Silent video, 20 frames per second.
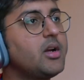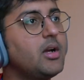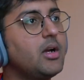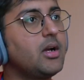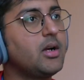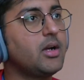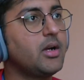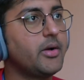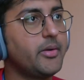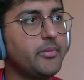
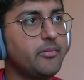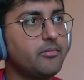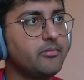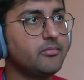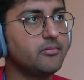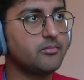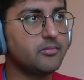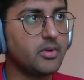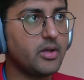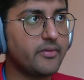
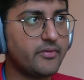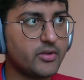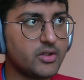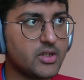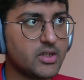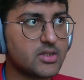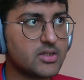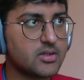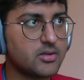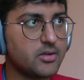Um, if you
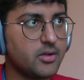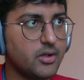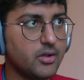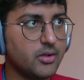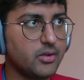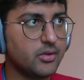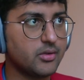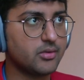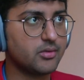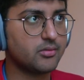just you
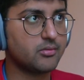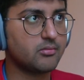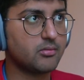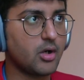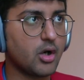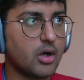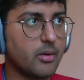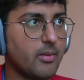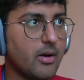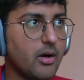know
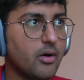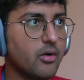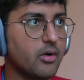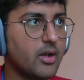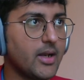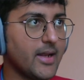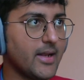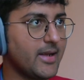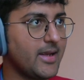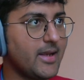talk about
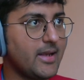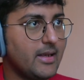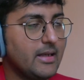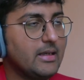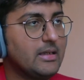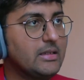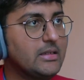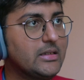like, hey,